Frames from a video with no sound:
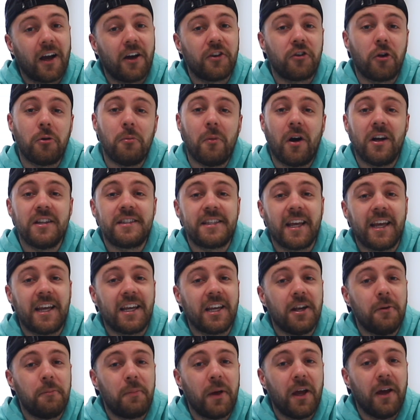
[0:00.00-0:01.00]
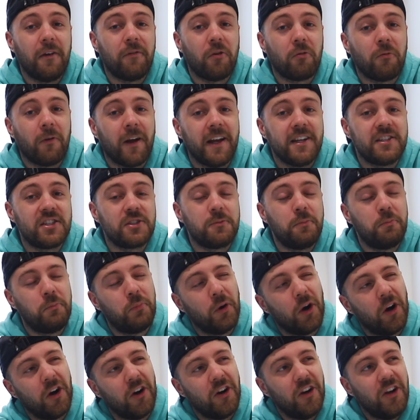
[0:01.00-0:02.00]
I don't mind taking a bit of a risk,
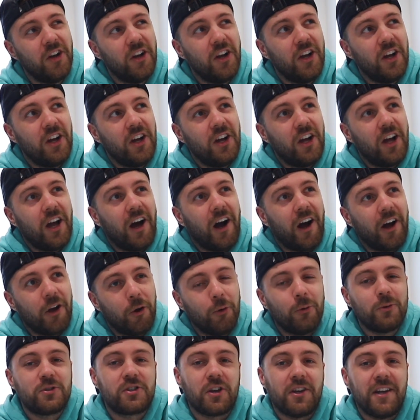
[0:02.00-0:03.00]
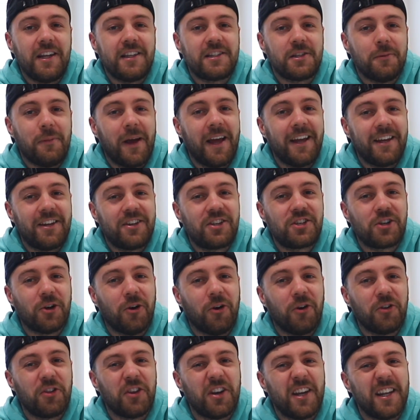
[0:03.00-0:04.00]
but I also need to make
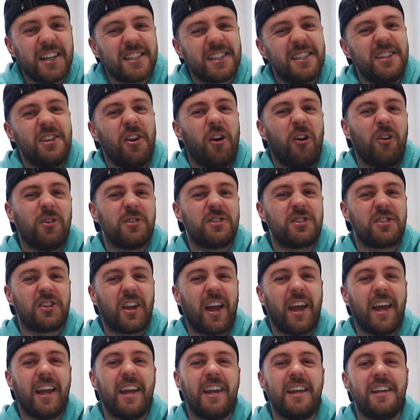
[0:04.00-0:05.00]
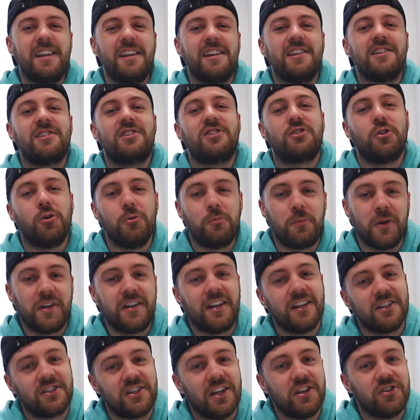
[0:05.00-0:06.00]
sure that it's not a stupid
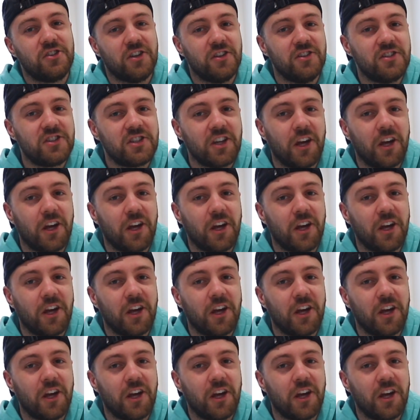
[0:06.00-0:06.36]
decision.